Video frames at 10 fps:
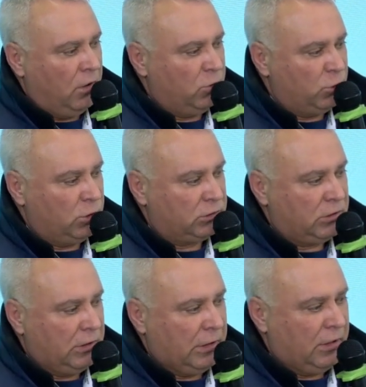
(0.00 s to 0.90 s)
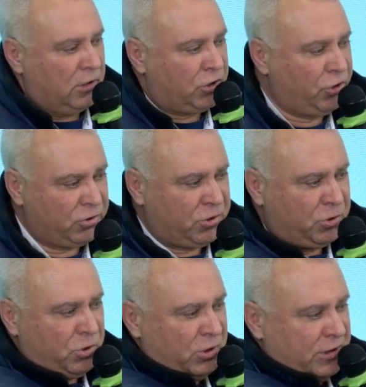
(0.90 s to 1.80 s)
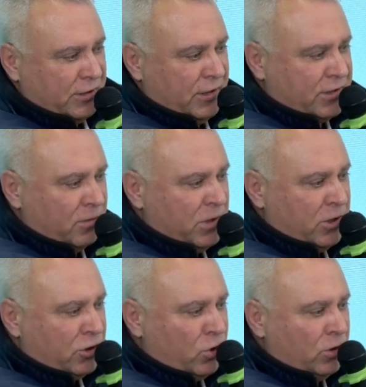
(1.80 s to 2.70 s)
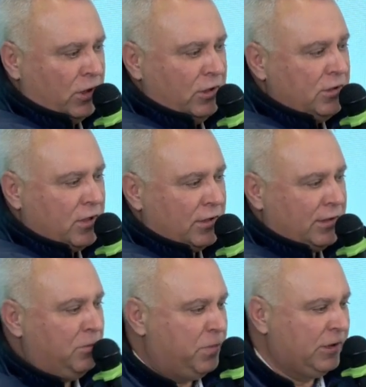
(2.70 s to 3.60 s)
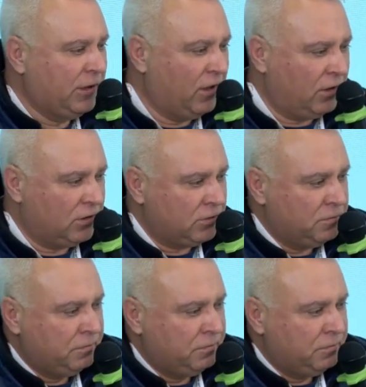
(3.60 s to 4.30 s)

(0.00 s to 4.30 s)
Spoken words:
I mean the patient. Yeah, the patient's pressure. When it comes to dexamethasone